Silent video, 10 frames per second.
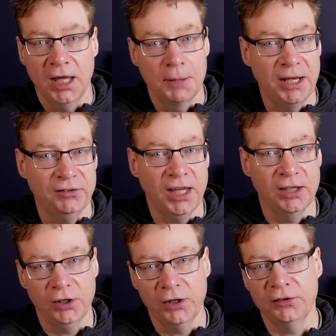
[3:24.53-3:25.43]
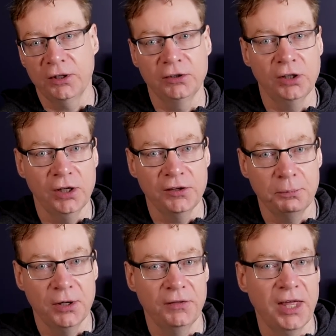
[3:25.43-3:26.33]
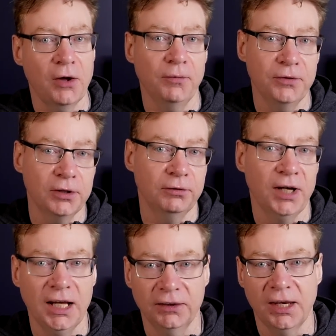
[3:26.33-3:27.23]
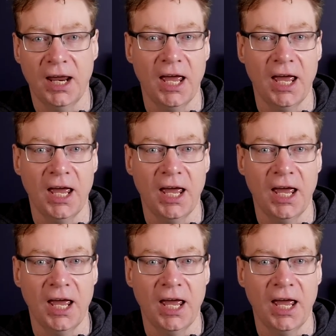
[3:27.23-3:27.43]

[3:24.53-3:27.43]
It may take years and years, but they are further ahead than